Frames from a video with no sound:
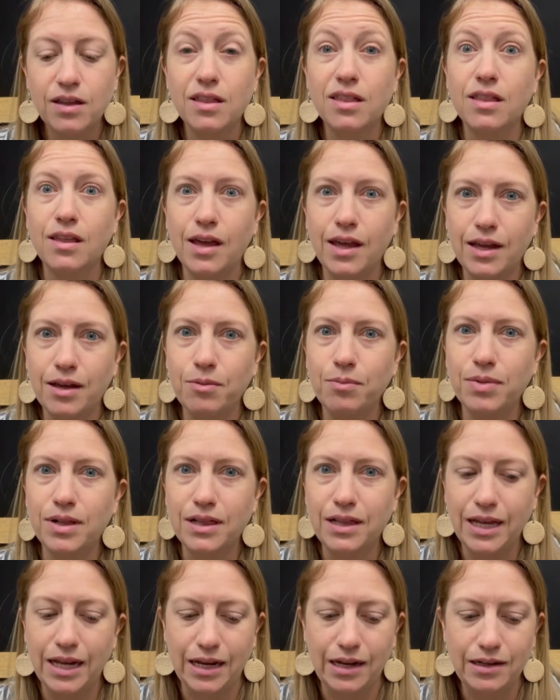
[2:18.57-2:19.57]
they
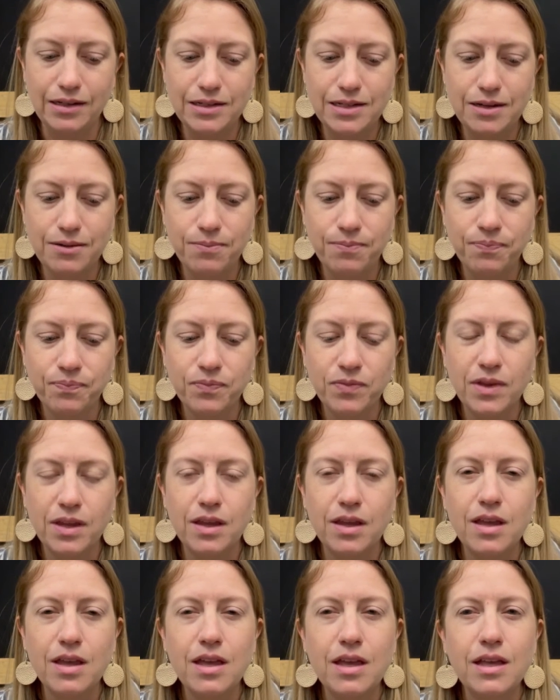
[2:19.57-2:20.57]
complained.
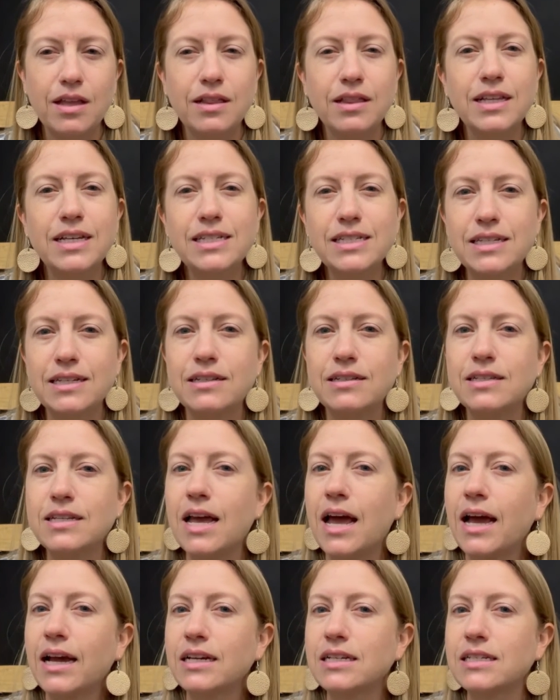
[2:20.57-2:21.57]
Listen
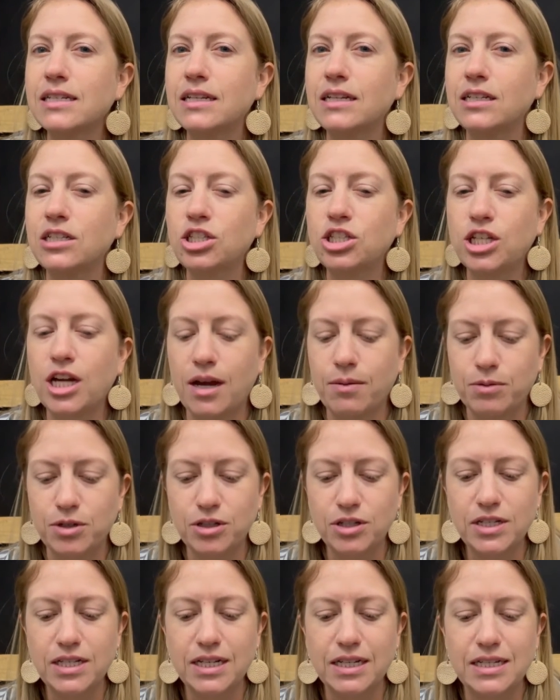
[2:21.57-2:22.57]
to Exodus chapter
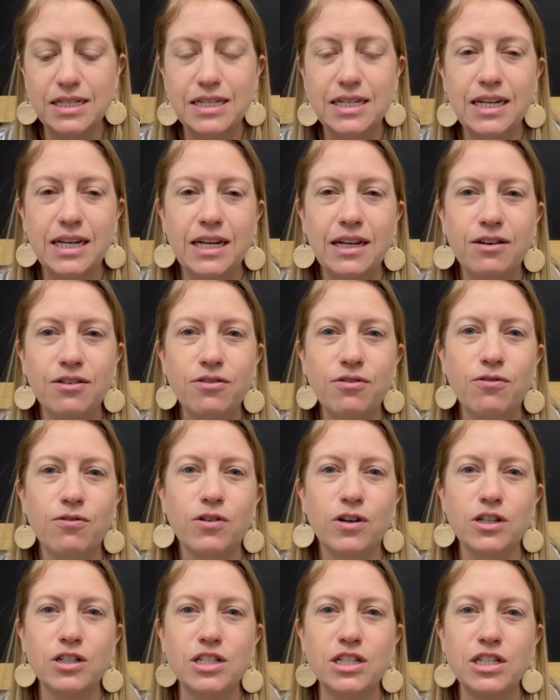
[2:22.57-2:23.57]
16,
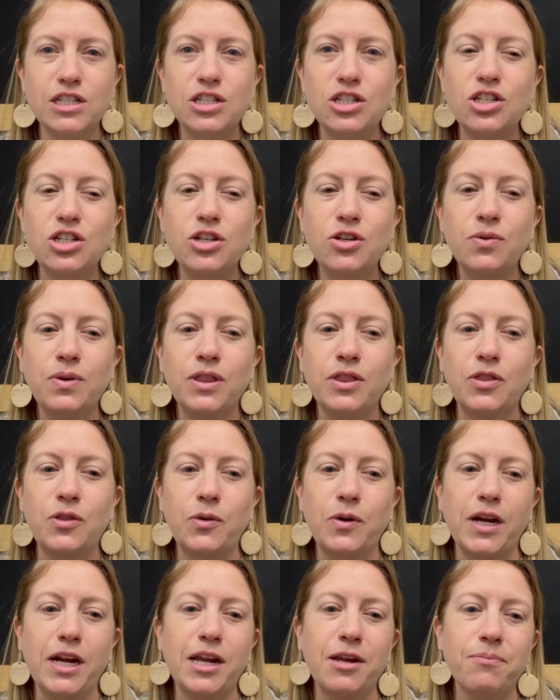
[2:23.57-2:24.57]
verses 2 and
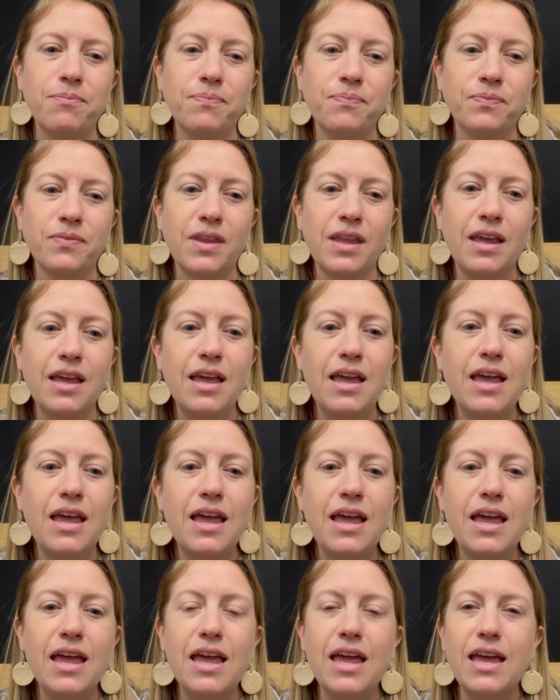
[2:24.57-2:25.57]
3.
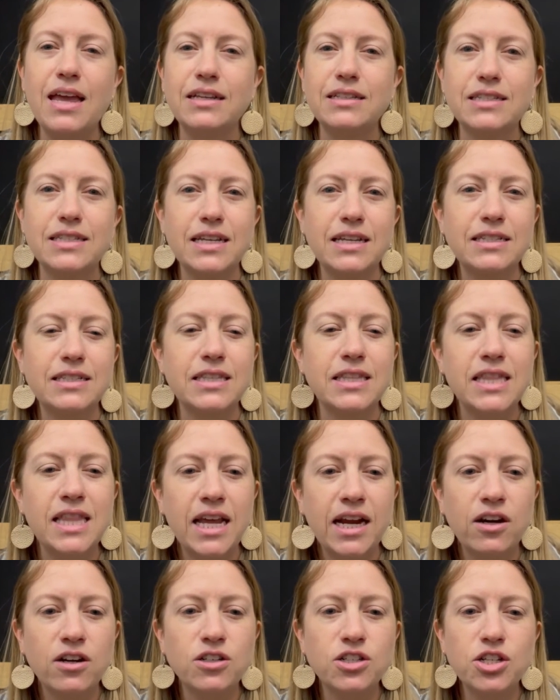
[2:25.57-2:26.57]
It says,
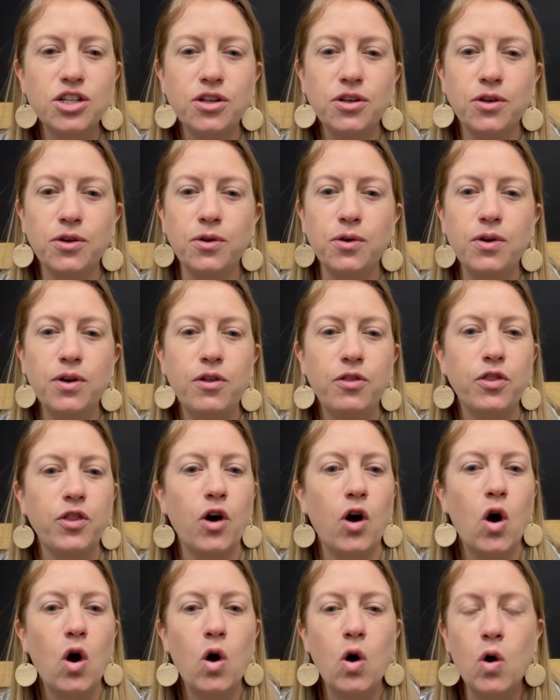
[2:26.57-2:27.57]
"There too, the
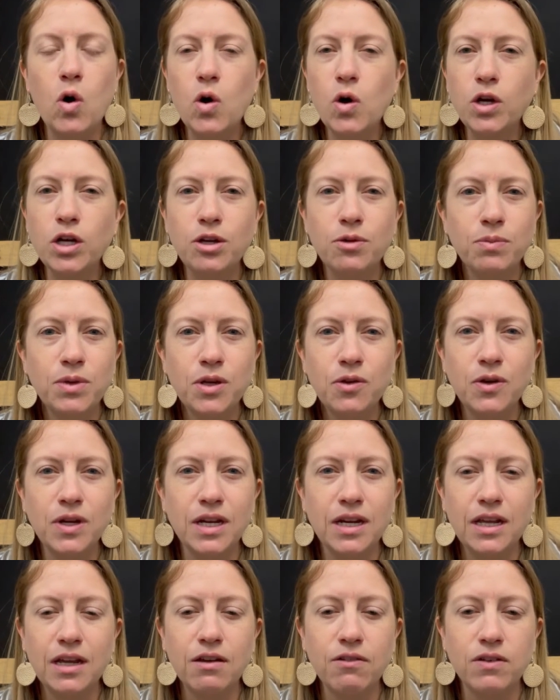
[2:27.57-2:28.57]
whole
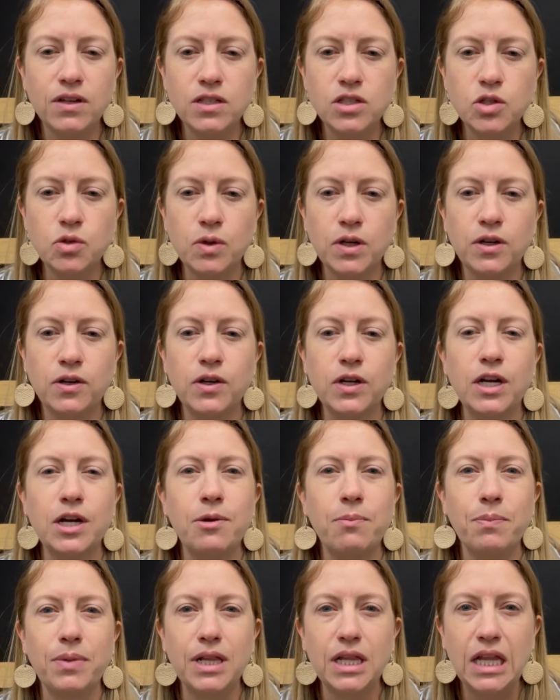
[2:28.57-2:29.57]
community of Israel
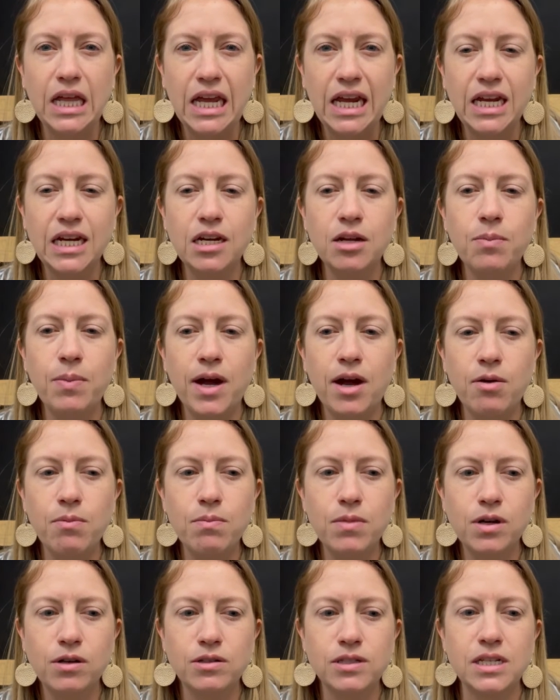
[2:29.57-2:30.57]
complained about
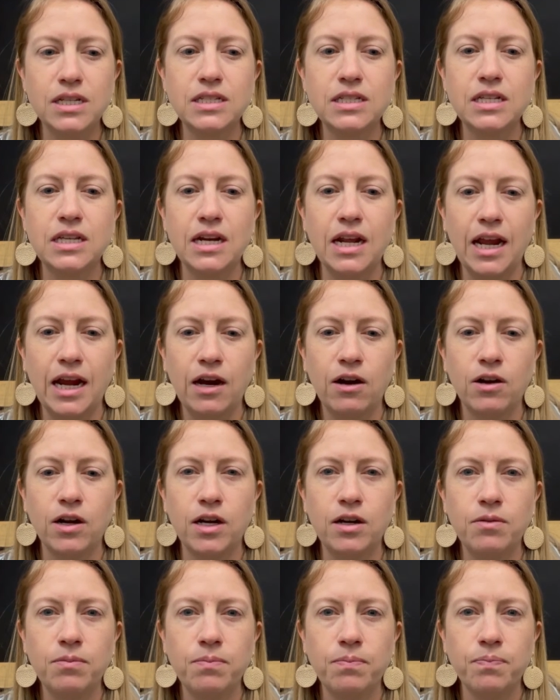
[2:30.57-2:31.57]
Moses and Aaron.